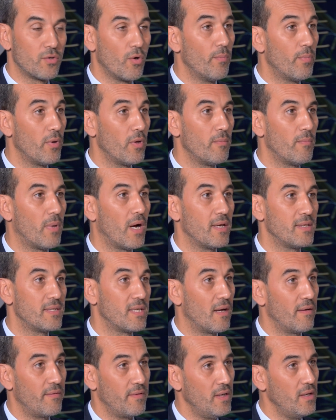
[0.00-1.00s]
opened by
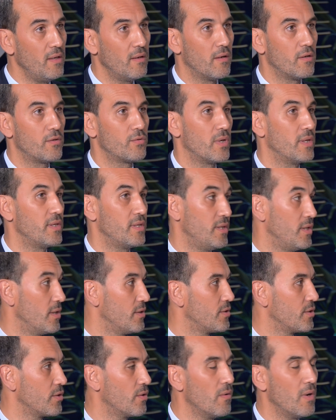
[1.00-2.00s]
TAVI 20
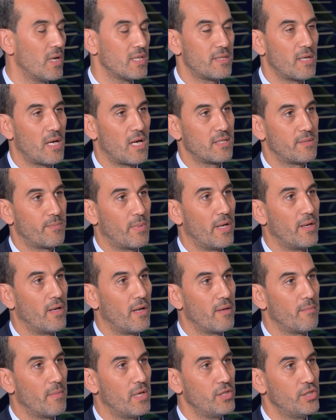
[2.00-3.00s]
years ago, as
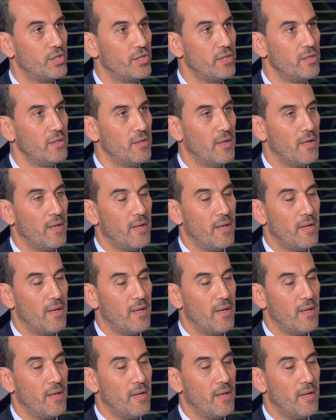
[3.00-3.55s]
Bernard mentioned,